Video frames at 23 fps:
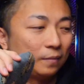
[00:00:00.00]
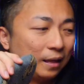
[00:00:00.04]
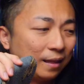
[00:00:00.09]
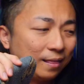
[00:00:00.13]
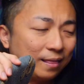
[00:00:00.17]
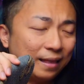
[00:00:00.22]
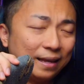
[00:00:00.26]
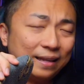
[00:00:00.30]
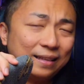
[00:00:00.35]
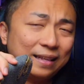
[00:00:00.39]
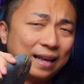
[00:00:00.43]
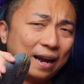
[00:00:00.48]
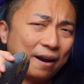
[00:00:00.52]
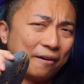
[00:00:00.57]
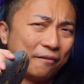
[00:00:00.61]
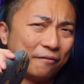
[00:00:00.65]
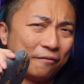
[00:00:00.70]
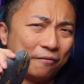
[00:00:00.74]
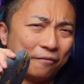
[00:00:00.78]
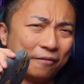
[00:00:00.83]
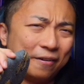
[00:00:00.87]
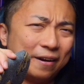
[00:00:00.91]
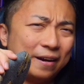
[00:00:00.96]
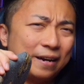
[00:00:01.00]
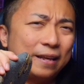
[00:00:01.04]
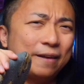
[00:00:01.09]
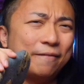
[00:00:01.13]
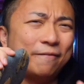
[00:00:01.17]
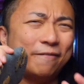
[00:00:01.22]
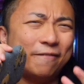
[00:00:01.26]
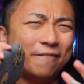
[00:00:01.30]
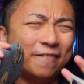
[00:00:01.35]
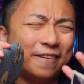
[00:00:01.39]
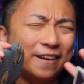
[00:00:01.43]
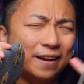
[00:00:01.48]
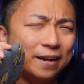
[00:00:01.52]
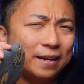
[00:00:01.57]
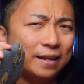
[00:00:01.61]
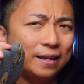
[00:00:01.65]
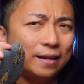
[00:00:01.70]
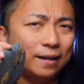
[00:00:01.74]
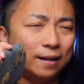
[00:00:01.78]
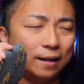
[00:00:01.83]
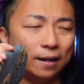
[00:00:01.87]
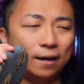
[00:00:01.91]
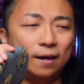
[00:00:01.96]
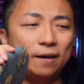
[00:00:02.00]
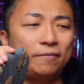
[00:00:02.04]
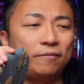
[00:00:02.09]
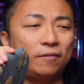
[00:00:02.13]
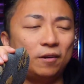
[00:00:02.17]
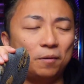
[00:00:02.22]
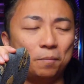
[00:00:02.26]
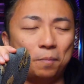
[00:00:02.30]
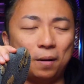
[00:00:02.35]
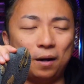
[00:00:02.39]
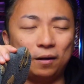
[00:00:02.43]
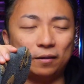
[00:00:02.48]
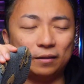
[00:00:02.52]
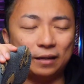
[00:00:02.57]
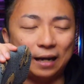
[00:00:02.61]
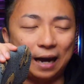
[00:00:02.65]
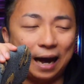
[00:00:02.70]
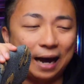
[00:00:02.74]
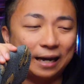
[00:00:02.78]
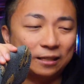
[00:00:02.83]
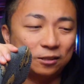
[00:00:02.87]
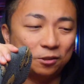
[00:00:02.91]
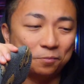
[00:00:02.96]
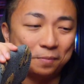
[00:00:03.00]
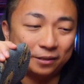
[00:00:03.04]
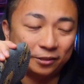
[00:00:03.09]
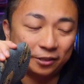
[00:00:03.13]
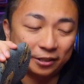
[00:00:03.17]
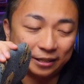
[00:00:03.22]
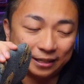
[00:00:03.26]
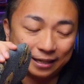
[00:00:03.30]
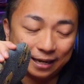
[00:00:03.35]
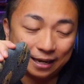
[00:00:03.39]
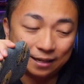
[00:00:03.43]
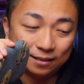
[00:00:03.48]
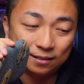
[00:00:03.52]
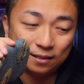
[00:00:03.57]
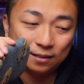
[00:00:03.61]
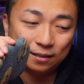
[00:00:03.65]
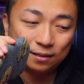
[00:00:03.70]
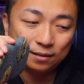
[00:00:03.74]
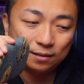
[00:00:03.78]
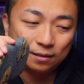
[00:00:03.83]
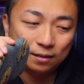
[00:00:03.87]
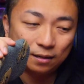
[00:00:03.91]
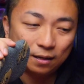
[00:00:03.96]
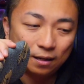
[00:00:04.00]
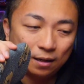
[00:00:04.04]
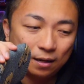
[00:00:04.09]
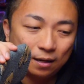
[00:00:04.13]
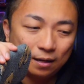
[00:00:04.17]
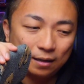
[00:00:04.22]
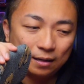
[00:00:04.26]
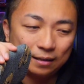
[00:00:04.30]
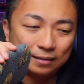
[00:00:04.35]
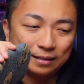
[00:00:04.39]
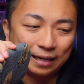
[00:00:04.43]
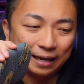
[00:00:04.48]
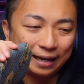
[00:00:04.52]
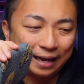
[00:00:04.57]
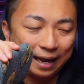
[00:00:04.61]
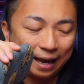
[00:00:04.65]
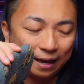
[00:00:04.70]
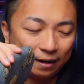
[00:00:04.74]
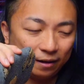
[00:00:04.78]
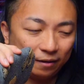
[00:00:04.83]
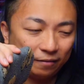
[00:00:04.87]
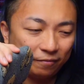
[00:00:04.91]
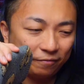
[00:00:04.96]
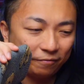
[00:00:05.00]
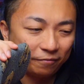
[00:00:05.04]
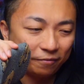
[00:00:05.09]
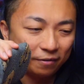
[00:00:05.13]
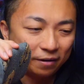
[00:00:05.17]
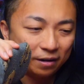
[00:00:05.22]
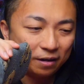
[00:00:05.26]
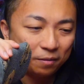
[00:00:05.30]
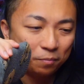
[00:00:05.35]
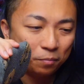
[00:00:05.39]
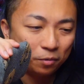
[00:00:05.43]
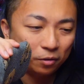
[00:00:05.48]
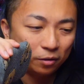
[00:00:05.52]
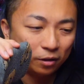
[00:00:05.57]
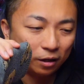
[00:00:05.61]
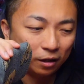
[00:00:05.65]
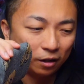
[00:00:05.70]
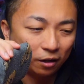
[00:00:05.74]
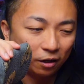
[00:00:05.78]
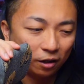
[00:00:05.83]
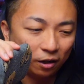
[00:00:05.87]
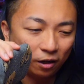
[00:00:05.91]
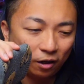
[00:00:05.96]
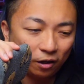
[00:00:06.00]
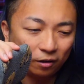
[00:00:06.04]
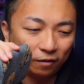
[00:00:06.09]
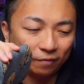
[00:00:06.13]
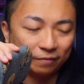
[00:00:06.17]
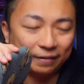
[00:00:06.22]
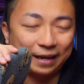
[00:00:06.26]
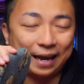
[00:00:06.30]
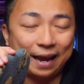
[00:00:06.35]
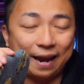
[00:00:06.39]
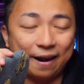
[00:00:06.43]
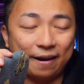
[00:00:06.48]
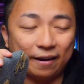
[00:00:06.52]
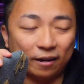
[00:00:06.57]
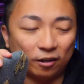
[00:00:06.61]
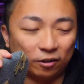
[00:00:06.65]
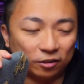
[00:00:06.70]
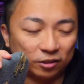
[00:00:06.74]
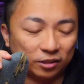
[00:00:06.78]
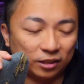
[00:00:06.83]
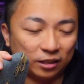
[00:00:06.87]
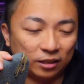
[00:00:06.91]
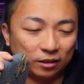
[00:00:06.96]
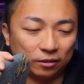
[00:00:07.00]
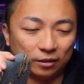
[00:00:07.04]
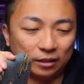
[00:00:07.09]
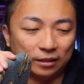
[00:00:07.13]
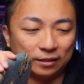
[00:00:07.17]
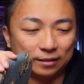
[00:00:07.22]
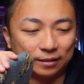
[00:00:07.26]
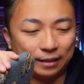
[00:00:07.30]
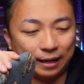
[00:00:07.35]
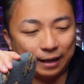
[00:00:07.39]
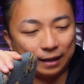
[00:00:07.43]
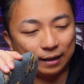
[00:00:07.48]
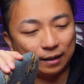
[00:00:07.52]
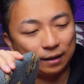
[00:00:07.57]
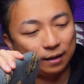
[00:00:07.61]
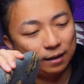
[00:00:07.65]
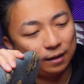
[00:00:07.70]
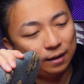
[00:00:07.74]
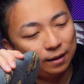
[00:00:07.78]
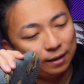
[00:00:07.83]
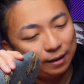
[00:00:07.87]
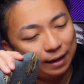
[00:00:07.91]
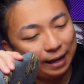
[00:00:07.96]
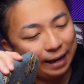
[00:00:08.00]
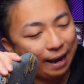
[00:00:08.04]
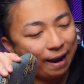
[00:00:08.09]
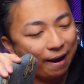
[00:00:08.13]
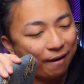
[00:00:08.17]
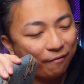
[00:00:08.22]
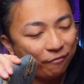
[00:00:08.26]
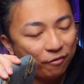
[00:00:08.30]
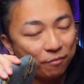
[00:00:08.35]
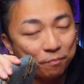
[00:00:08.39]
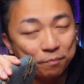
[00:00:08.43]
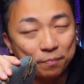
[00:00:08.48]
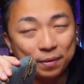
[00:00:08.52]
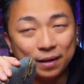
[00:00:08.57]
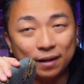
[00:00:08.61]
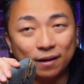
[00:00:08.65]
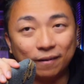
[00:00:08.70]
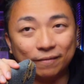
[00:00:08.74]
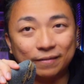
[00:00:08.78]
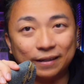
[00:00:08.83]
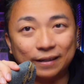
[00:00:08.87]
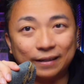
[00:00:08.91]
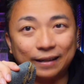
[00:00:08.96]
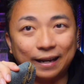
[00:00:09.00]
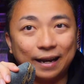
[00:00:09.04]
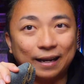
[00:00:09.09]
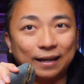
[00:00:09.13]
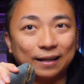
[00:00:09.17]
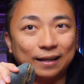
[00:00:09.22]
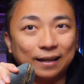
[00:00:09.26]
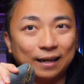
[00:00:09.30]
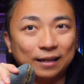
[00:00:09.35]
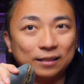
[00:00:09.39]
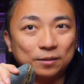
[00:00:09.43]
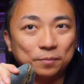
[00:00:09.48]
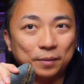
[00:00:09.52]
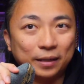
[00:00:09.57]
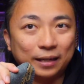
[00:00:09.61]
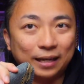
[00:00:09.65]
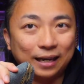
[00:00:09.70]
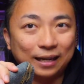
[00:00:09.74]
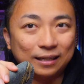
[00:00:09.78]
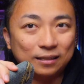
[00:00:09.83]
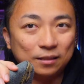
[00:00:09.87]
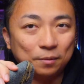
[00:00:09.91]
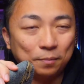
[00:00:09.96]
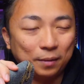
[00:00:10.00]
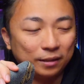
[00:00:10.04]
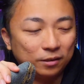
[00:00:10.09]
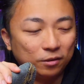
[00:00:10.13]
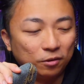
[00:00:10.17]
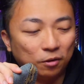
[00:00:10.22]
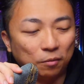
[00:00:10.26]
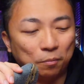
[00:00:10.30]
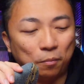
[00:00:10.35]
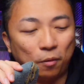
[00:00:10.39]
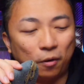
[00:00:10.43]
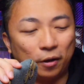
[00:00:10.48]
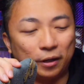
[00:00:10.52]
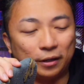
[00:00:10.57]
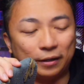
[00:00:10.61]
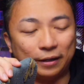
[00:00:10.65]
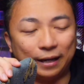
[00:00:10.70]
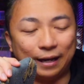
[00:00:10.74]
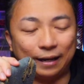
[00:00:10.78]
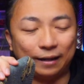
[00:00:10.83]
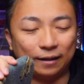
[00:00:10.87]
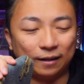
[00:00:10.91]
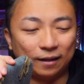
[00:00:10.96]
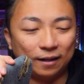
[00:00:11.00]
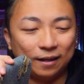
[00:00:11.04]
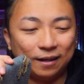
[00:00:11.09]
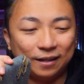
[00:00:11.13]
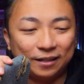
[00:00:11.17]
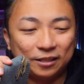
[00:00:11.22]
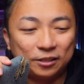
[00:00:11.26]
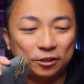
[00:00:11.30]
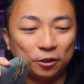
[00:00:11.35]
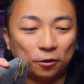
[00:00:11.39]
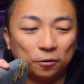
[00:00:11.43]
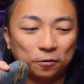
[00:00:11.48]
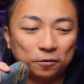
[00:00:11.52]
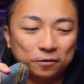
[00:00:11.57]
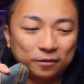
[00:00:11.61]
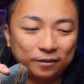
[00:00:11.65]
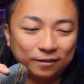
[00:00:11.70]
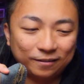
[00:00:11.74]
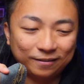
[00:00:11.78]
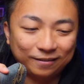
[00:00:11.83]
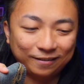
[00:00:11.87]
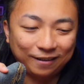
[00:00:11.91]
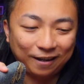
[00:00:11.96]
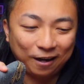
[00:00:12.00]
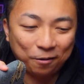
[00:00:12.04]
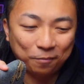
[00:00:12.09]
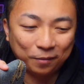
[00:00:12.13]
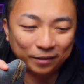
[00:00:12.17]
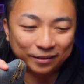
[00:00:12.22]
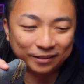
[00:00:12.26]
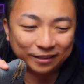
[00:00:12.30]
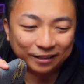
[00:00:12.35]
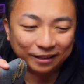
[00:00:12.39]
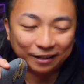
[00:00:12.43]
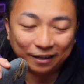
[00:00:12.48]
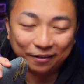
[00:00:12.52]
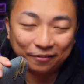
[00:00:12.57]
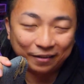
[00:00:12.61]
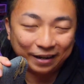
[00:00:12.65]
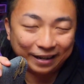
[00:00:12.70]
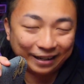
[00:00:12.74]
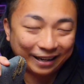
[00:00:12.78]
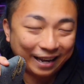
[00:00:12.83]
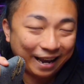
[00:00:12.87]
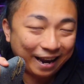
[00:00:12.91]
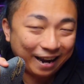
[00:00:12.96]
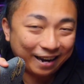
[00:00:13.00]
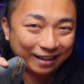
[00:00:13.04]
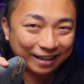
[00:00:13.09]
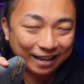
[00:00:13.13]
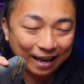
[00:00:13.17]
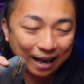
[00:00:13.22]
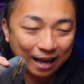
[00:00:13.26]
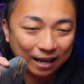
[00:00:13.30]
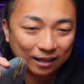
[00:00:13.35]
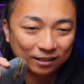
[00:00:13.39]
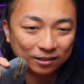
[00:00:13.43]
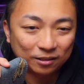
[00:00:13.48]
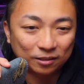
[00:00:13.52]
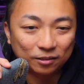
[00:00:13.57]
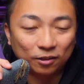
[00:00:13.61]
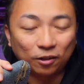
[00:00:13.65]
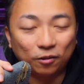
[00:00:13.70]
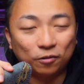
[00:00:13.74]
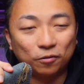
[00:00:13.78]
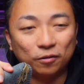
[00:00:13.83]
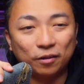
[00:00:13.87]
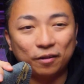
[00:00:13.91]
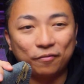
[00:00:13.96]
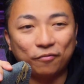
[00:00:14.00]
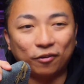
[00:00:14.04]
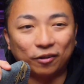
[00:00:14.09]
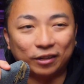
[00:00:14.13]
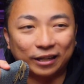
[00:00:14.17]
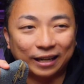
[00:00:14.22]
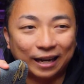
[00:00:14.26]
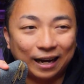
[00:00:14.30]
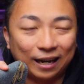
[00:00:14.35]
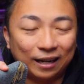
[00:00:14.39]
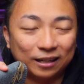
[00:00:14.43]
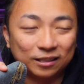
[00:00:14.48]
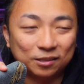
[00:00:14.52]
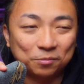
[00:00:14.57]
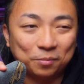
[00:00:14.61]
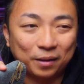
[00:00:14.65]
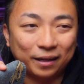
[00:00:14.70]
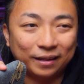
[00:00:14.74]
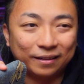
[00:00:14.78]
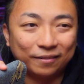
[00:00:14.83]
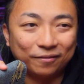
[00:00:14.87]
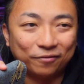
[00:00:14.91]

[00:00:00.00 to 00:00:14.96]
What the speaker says: The thing that I really love about the Isometric Yeses is that Kenneth really put a lot of care and concern into this deck. Like every bit of the deck has been customized to a point that shows how much love and care he has, not only for the cards but